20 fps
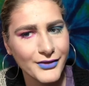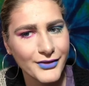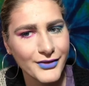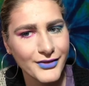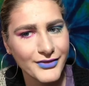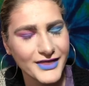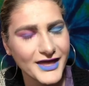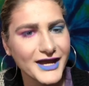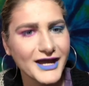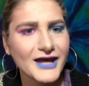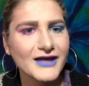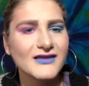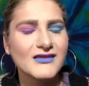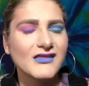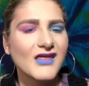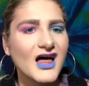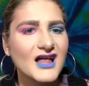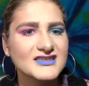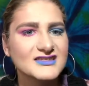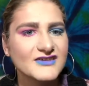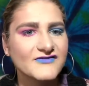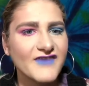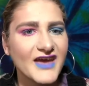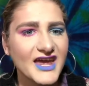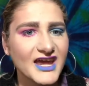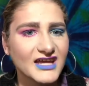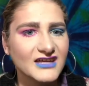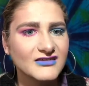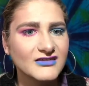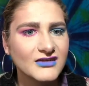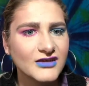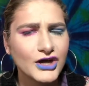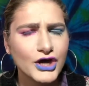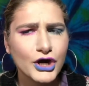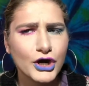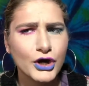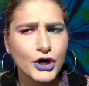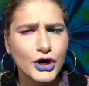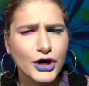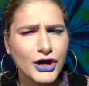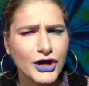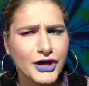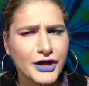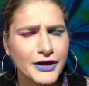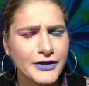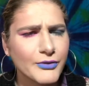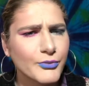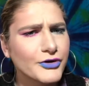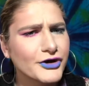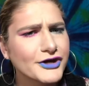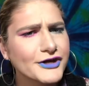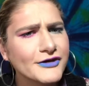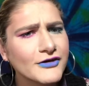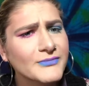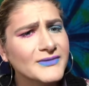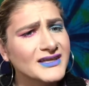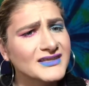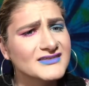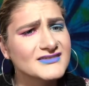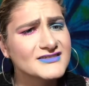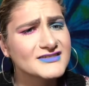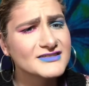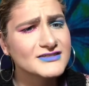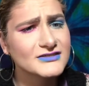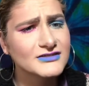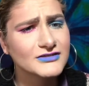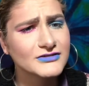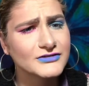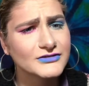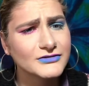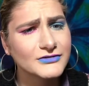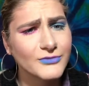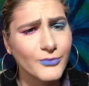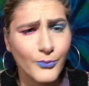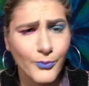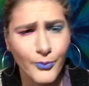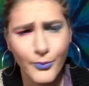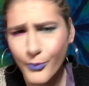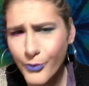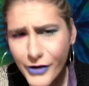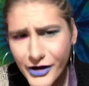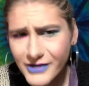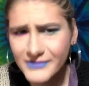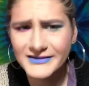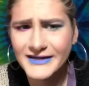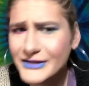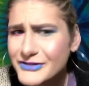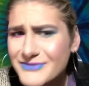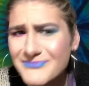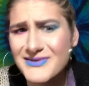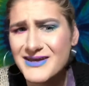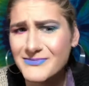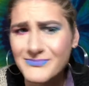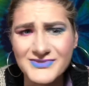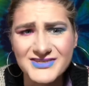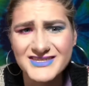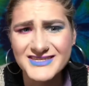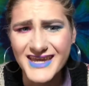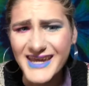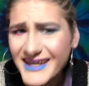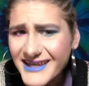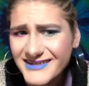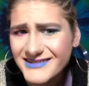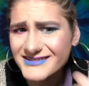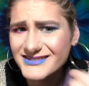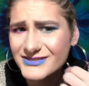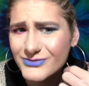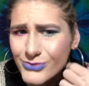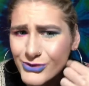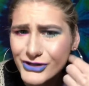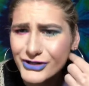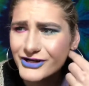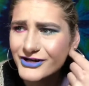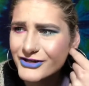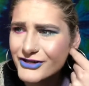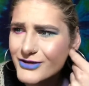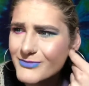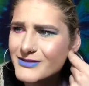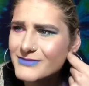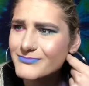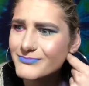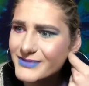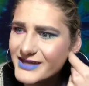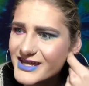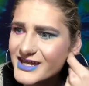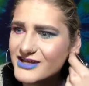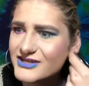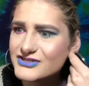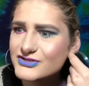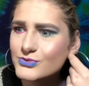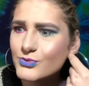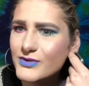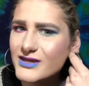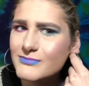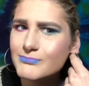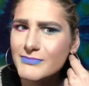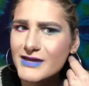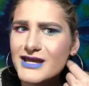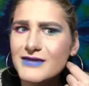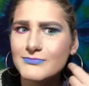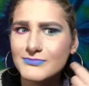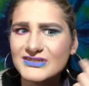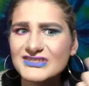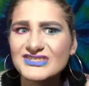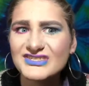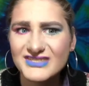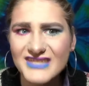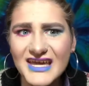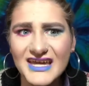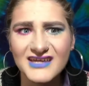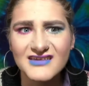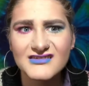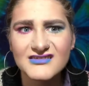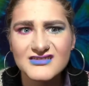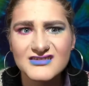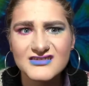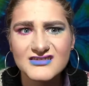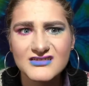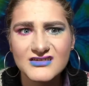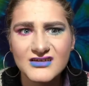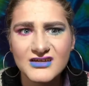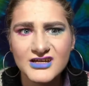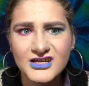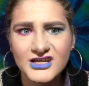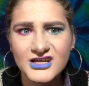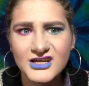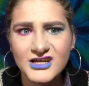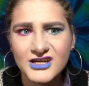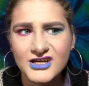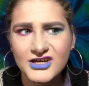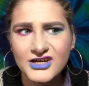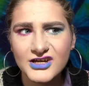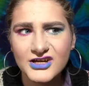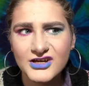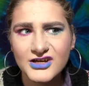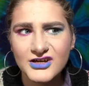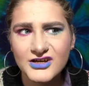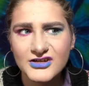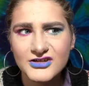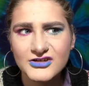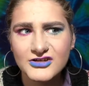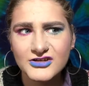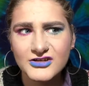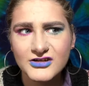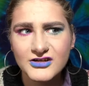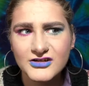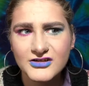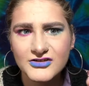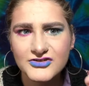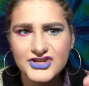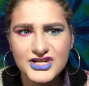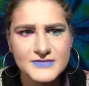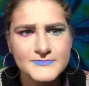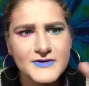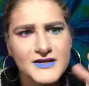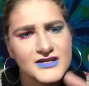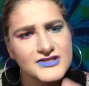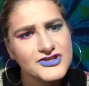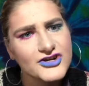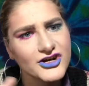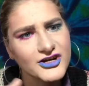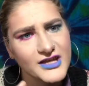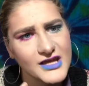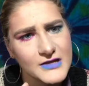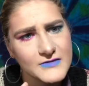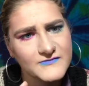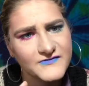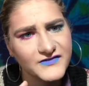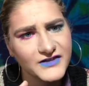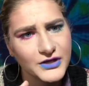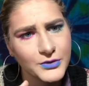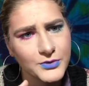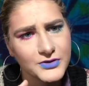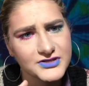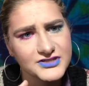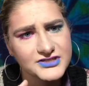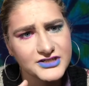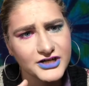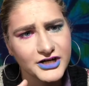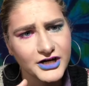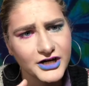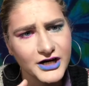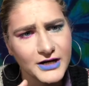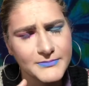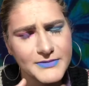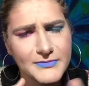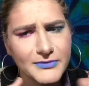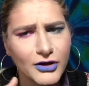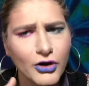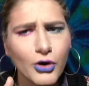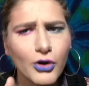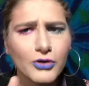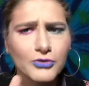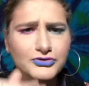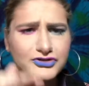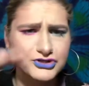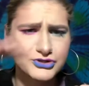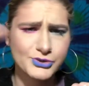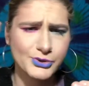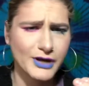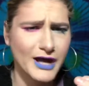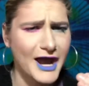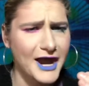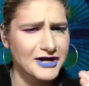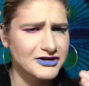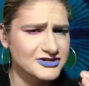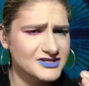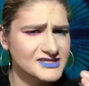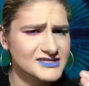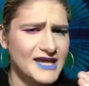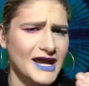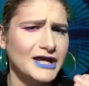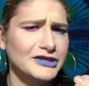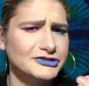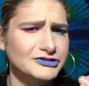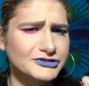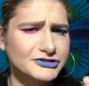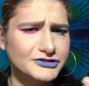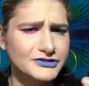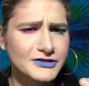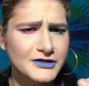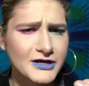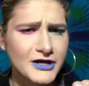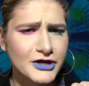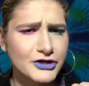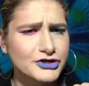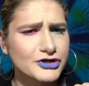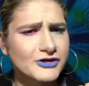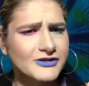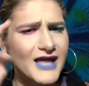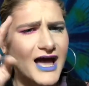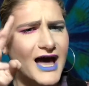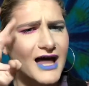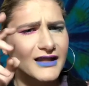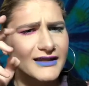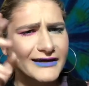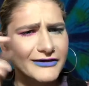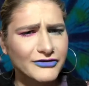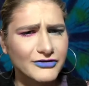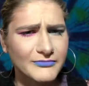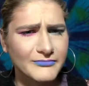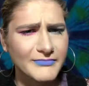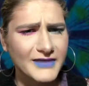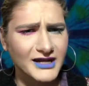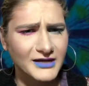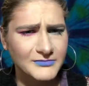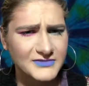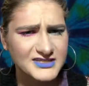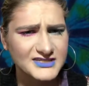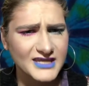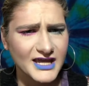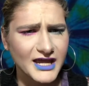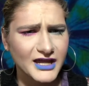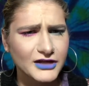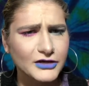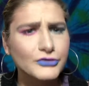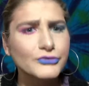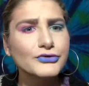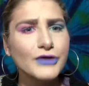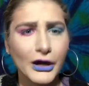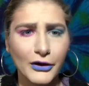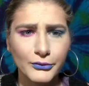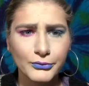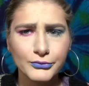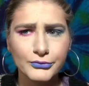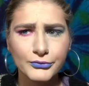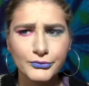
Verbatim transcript: they get lots of hate. We're humans. We're allowed to make mistakes. We're human beings. We make mistakes. Just because you're an influencer and people hold you to a higher standard, you're not allowed to make a mistake. No.